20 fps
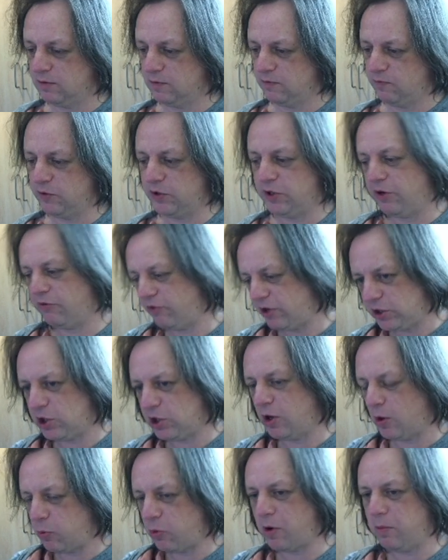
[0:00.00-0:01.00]
for the
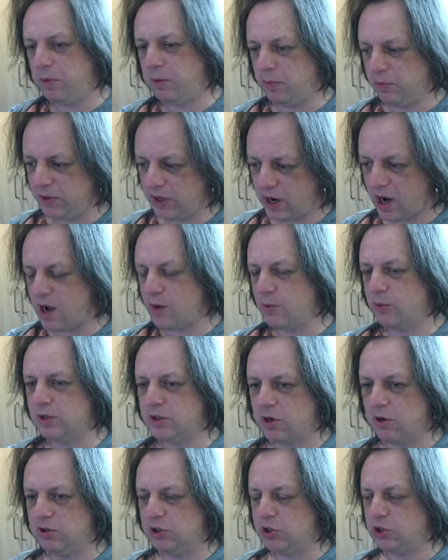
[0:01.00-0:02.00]
original problem that I was
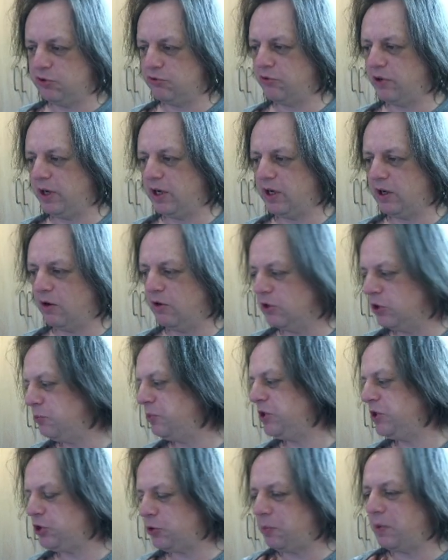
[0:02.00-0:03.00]
concentrating on to
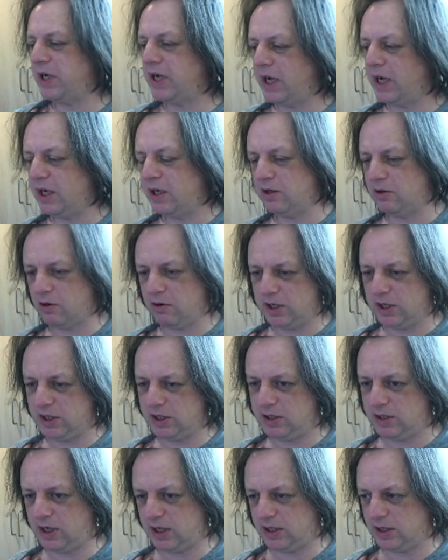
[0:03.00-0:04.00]
be duplicated on
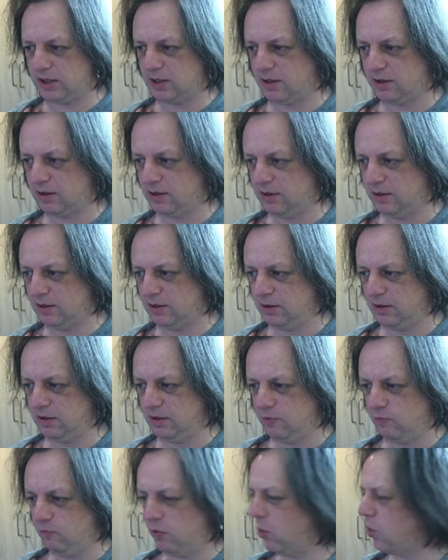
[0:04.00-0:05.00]
his desk.
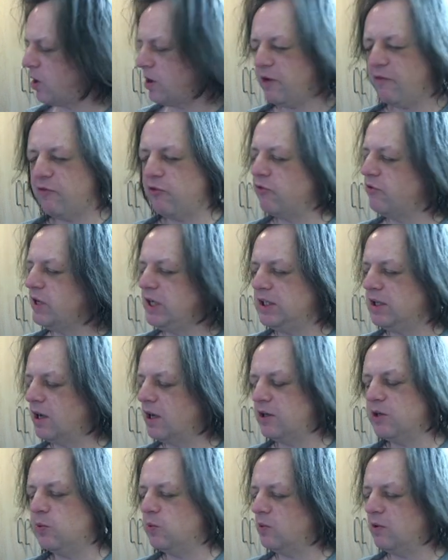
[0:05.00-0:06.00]
For whatever reason,
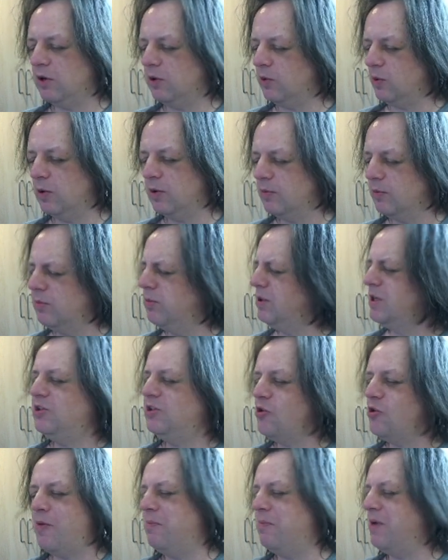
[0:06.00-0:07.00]
I don't know, but
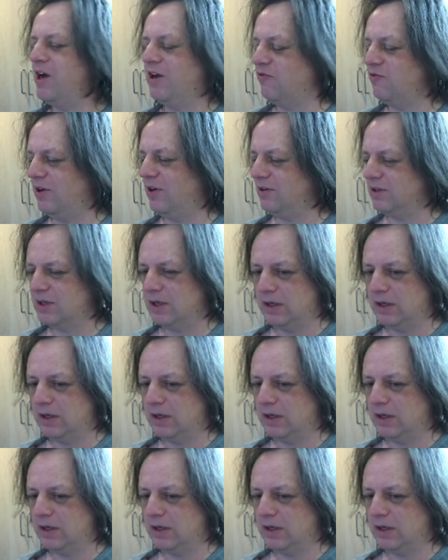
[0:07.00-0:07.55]
it's not my fault.